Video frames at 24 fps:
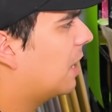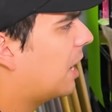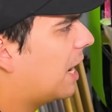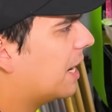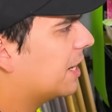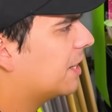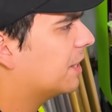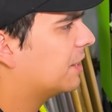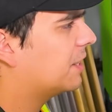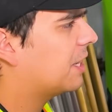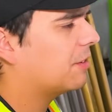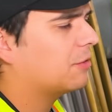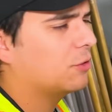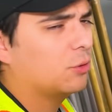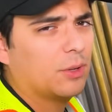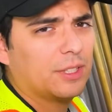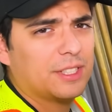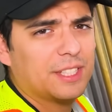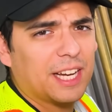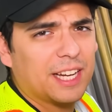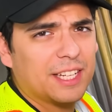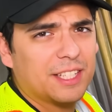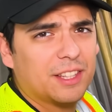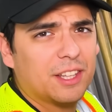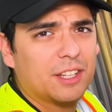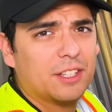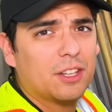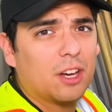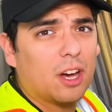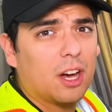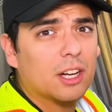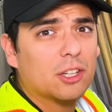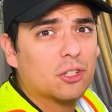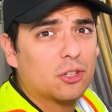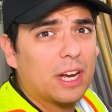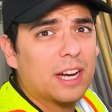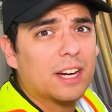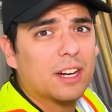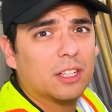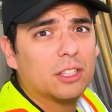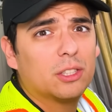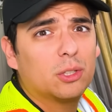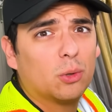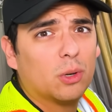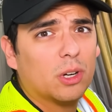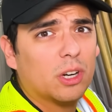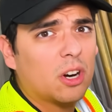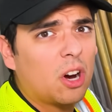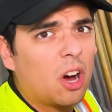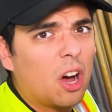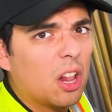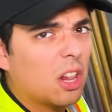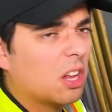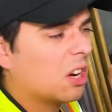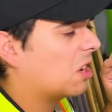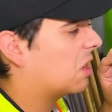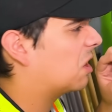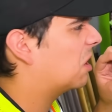I just have to attach the dog tracker to her collar.